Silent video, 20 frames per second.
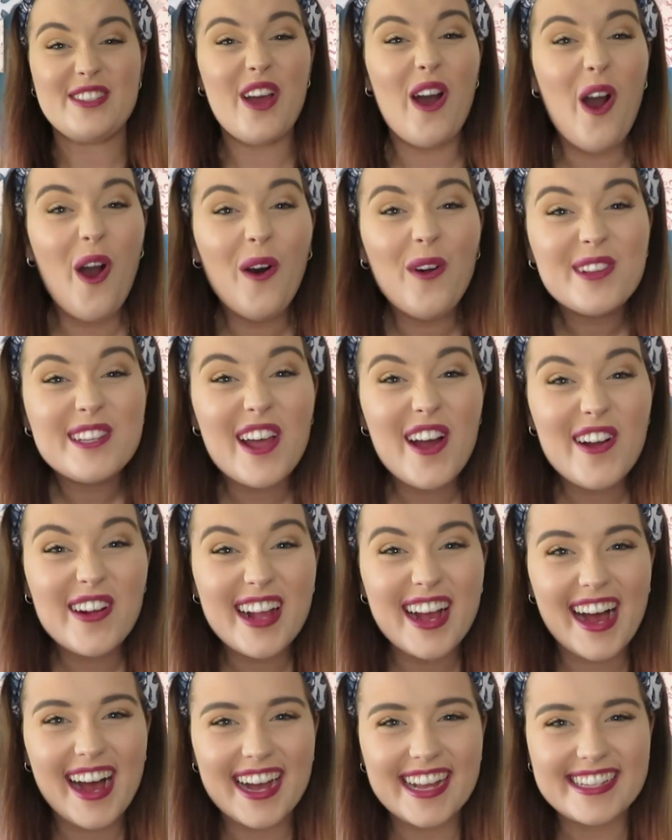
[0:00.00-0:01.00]
So hold on,
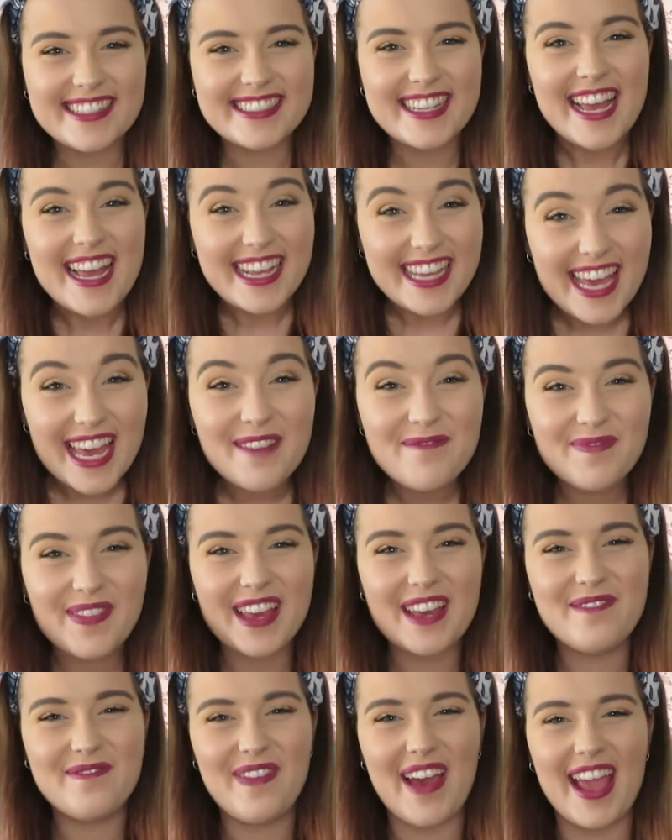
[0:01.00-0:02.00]
guys. Keep
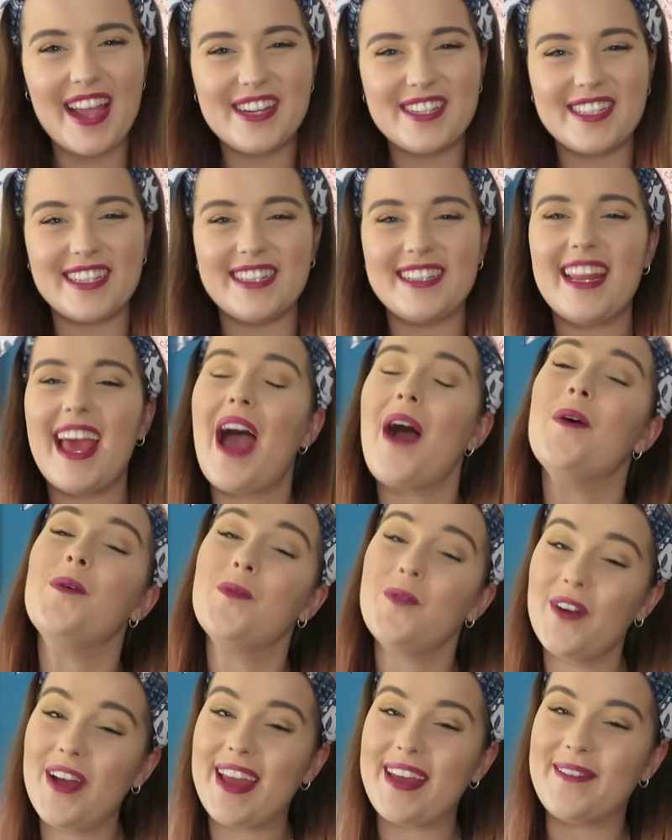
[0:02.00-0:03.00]
being patient
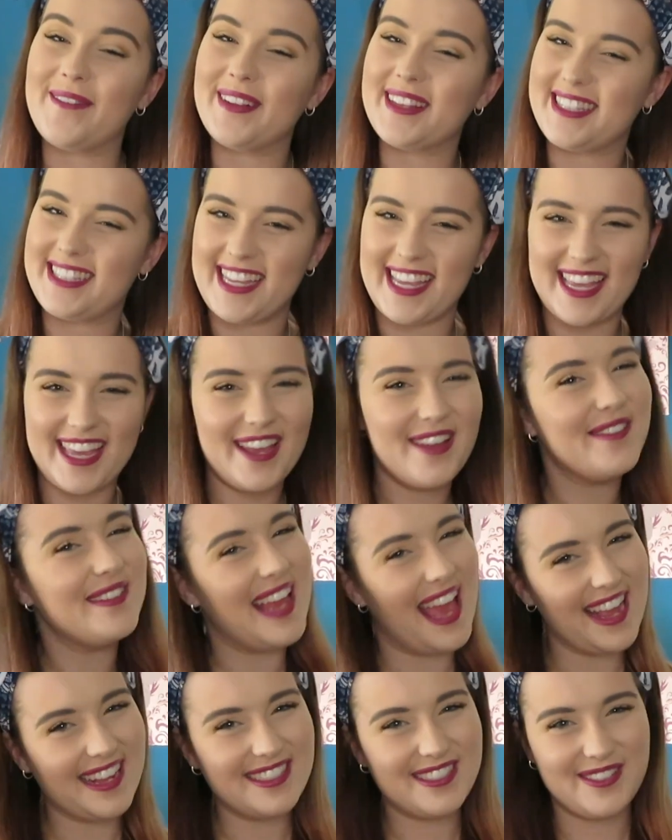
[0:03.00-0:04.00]
and we will see you
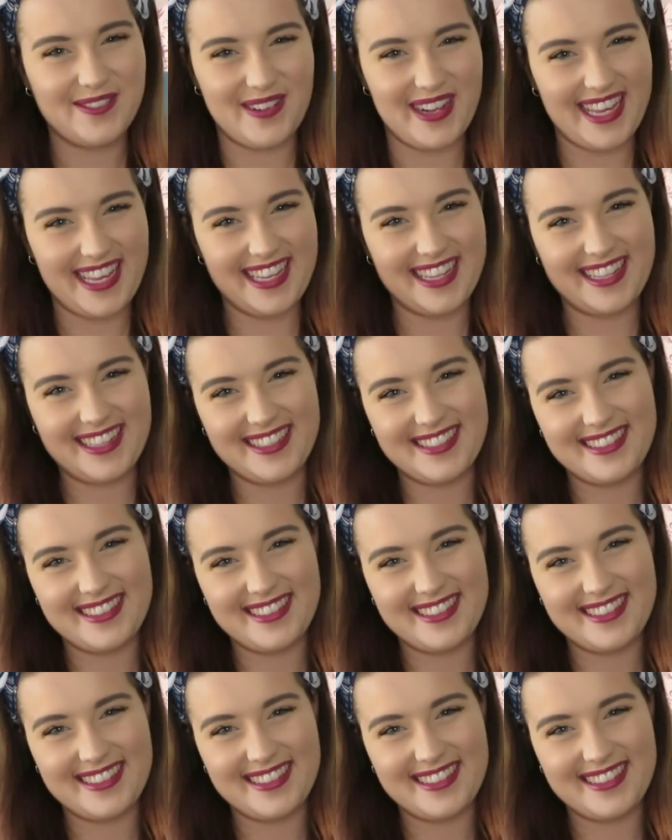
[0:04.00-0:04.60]
next week.